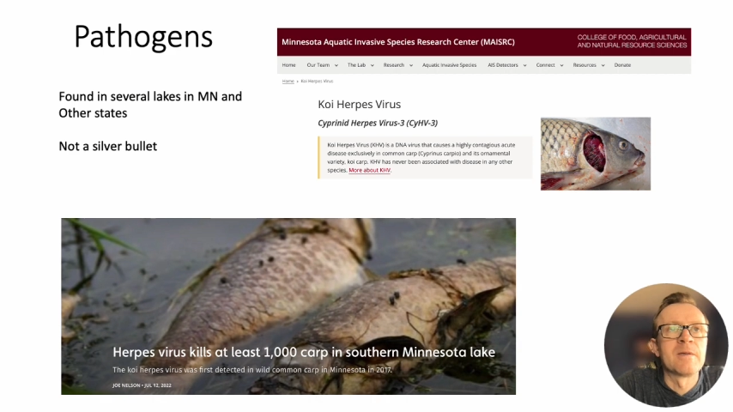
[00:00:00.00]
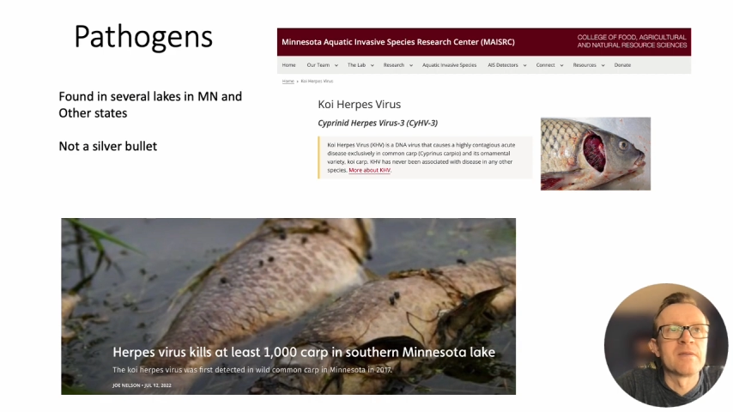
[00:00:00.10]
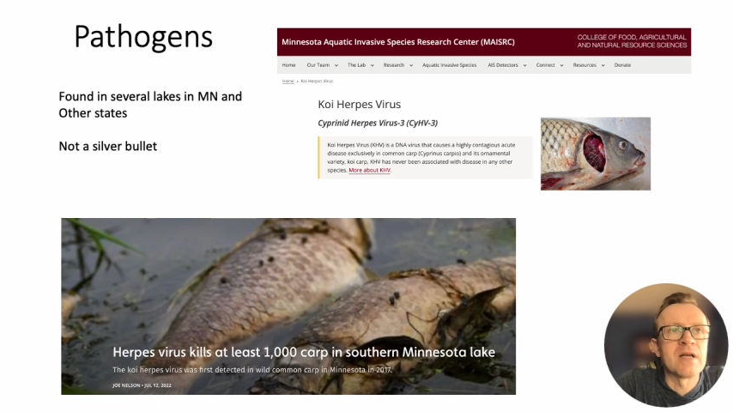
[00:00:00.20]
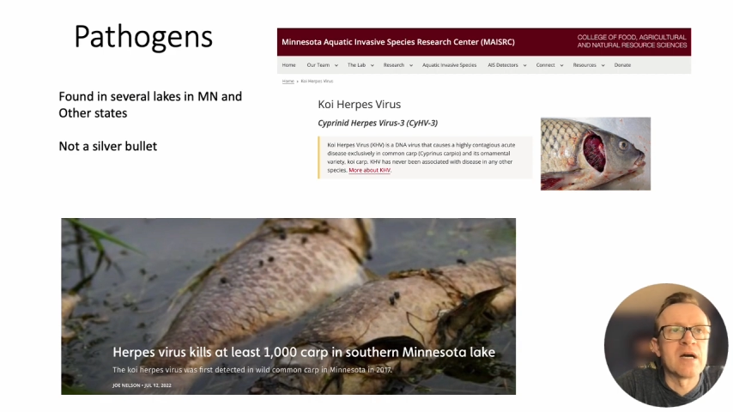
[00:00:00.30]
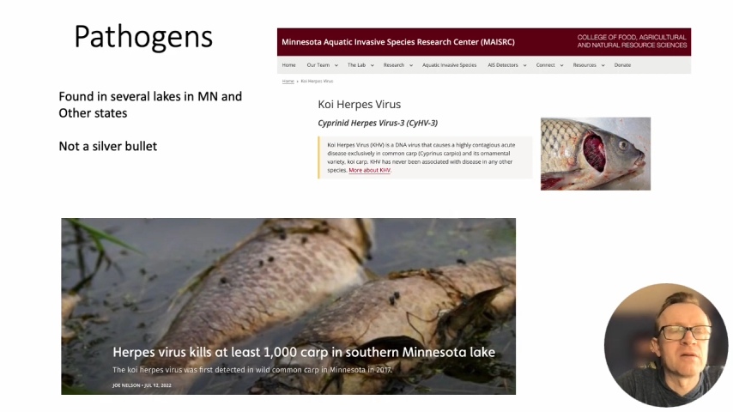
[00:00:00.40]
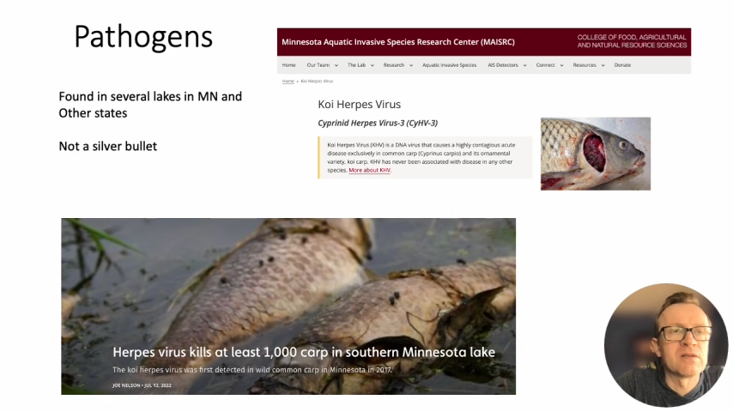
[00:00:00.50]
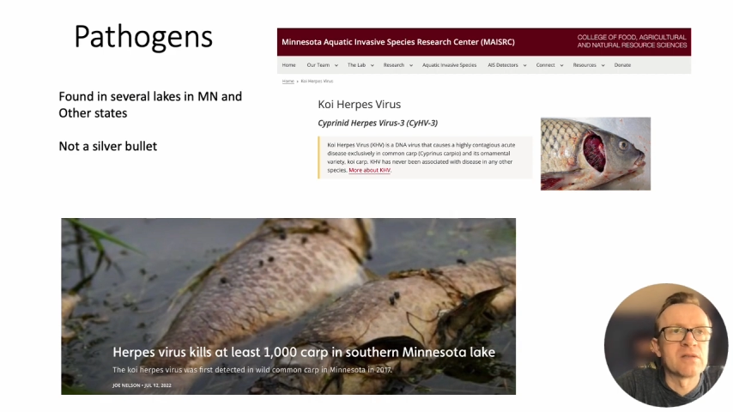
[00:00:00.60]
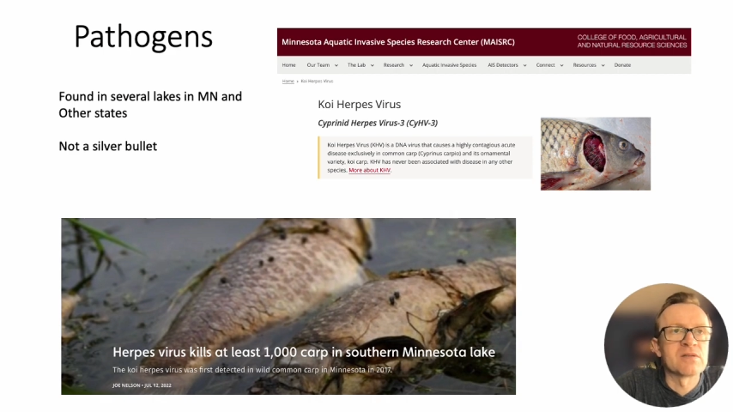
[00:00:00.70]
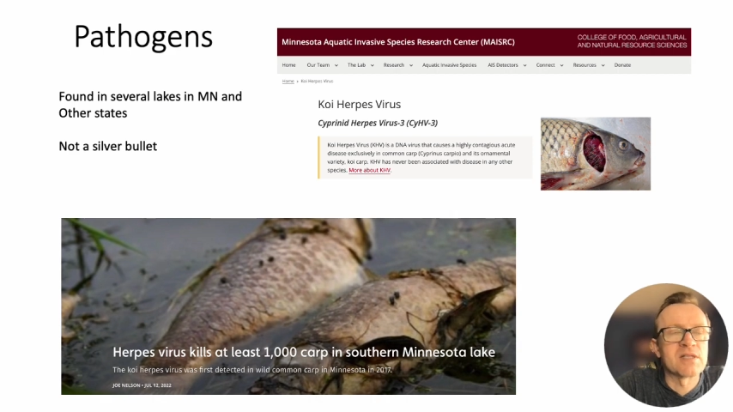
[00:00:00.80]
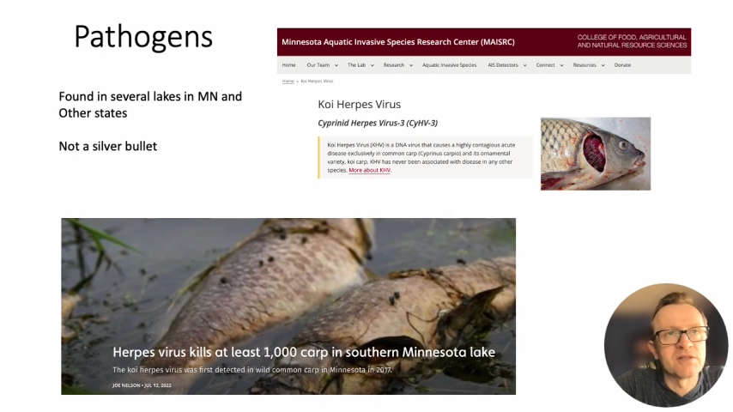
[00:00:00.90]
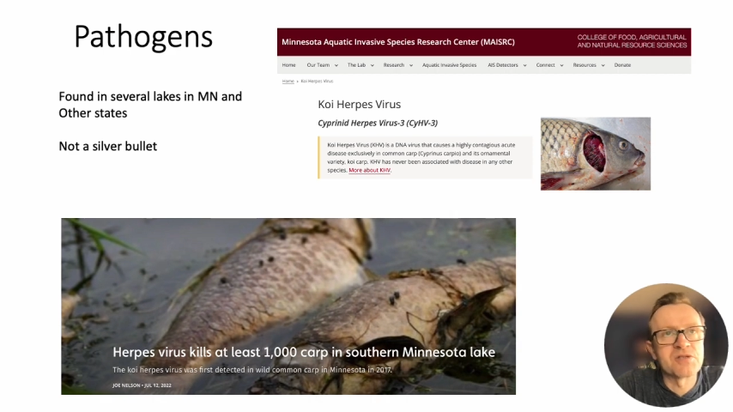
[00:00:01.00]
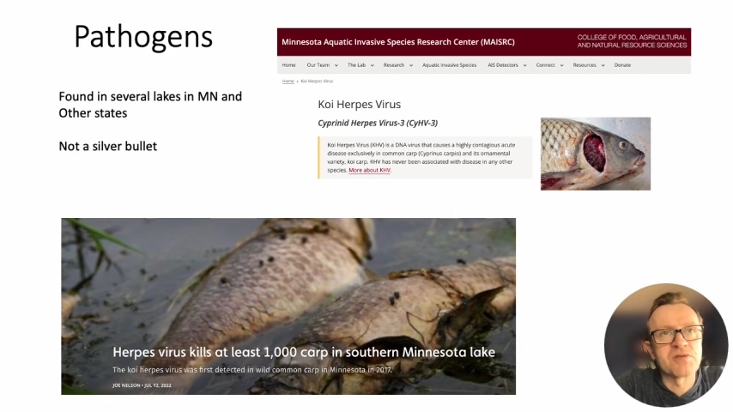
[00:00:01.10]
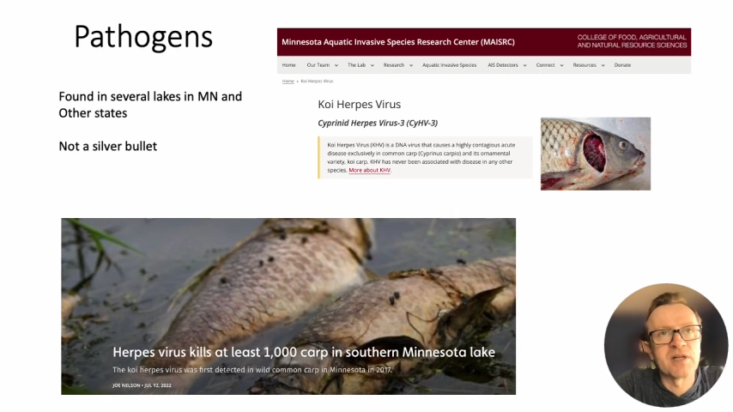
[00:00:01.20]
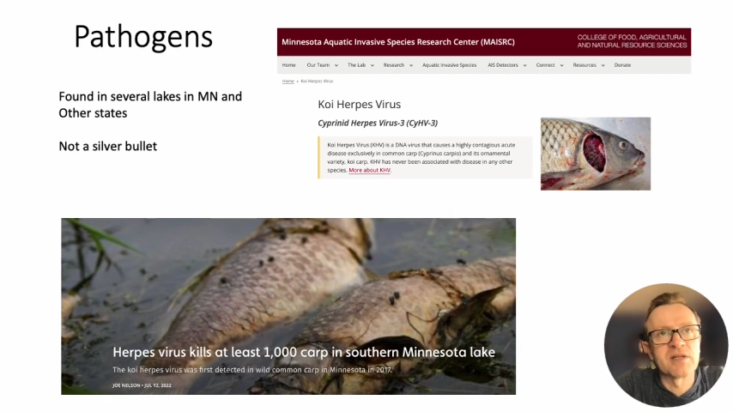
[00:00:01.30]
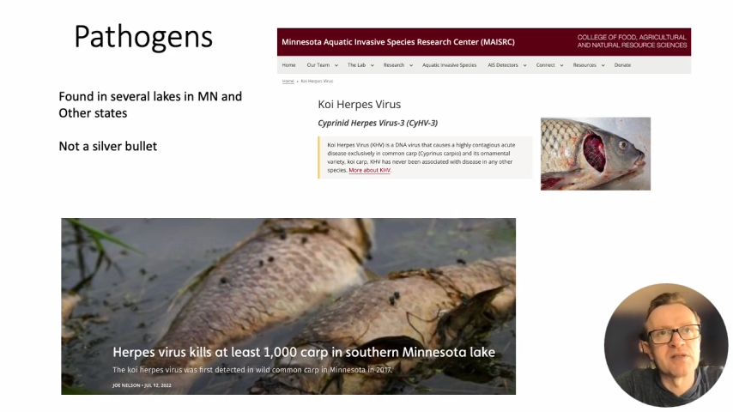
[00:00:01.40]
Now it looks like the
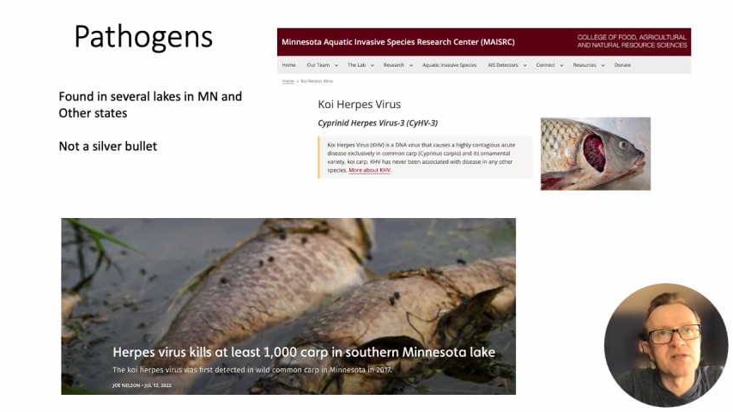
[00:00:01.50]
Australians